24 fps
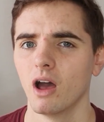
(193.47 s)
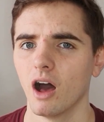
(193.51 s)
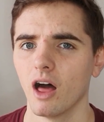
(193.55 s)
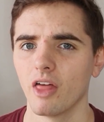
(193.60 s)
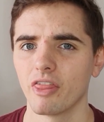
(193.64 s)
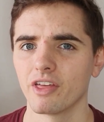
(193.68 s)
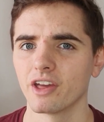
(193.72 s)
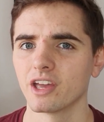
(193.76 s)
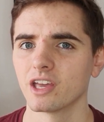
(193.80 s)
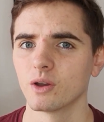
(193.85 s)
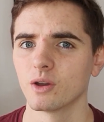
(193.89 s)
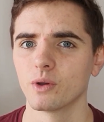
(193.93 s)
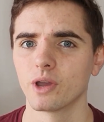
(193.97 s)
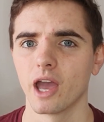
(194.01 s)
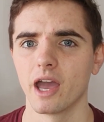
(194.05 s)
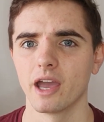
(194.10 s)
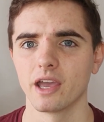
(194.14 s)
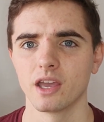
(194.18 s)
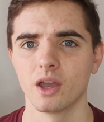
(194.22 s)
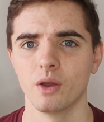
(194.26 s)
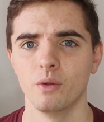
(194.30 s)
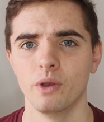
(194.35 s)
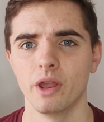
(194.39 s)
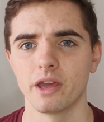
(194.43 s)
I think he'll get a
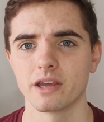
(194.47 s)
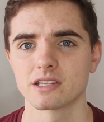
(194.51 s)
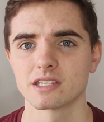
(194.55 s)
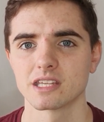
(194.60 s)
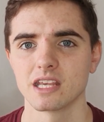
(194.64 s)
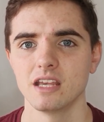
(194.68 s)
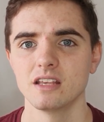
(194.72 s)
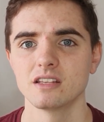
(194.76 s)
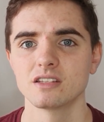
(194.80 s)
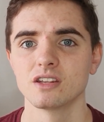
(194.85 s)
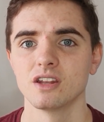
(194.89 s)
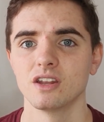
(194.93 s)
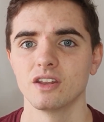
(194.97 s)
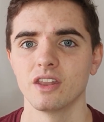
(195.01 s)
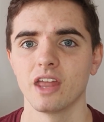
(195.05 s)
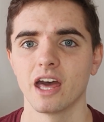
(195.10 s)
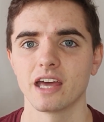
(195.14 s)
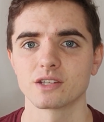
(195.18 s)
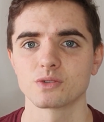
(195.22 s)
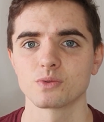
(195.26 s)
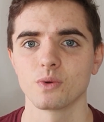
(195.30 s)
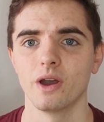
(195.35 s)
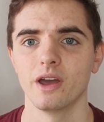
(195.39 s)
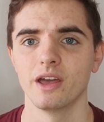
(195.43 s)
go next season, and
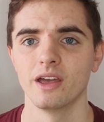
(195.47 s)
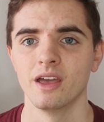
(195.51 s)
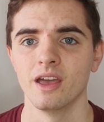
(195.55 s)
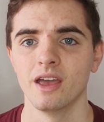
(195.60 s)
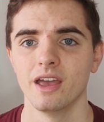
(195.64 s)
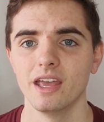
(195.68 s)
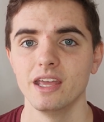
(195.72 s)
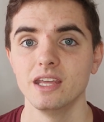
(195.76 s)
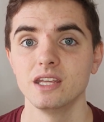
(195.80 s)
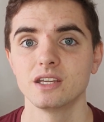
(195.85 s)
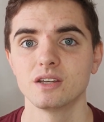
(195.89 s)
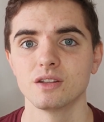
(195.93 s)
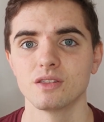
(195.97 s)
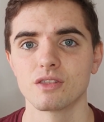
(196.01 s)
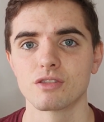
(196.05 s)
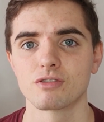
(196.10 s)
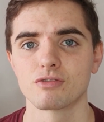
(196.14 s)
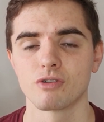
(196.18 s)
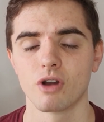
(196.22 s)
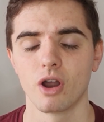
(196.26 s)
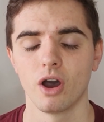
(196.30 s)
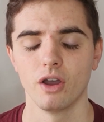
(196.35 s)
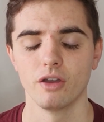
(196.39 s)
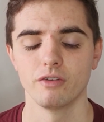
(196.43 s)
that's where he can
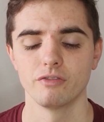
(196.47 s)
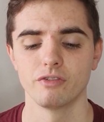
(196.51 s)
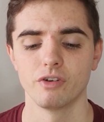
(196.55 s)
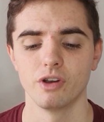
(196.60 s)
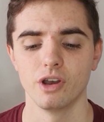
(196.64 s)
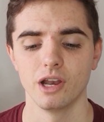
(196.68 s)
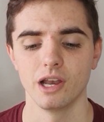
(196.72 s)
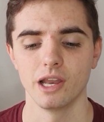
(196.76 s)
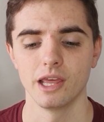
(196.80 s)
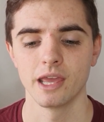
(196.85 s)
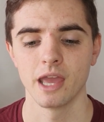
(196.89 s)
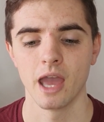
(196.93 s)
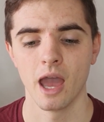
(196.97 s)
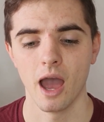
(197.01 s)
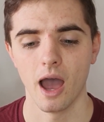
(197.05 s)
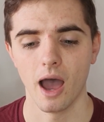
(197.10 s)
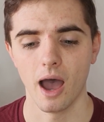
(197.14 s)
thrive, really.